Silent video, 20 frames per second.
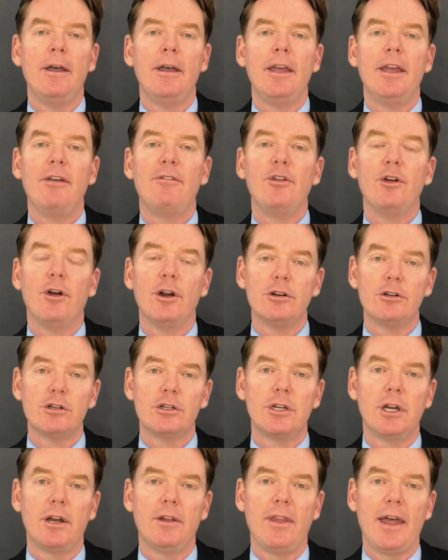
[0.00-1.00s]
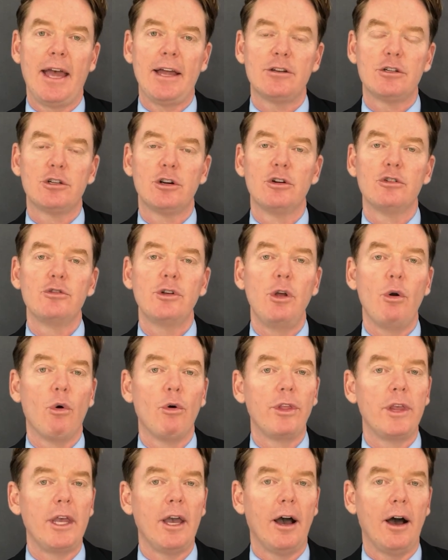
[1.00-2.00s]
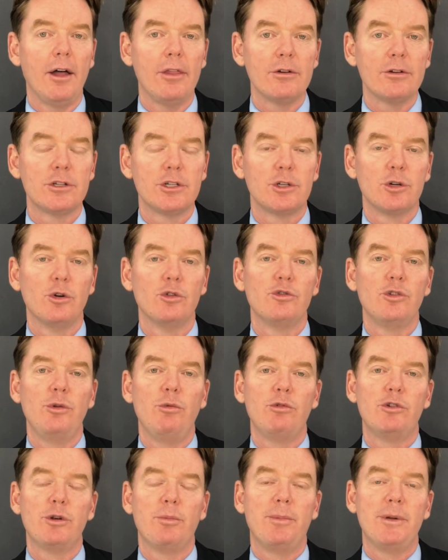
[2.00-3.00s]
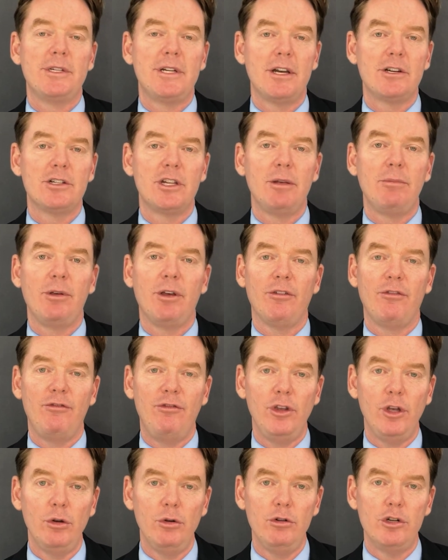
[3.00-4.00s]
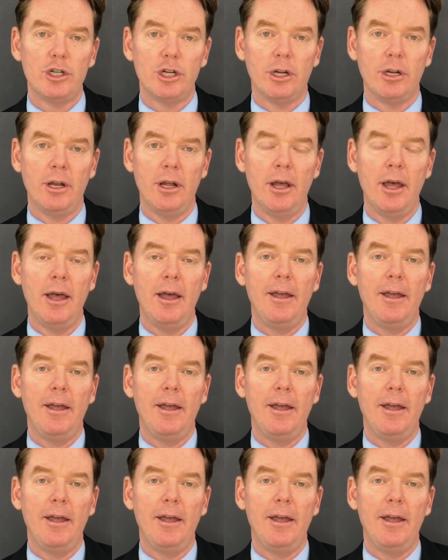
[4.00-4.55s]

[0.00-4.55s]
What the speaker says: If you're interested in that surgery or the other surgery, which would potentially be a fusion,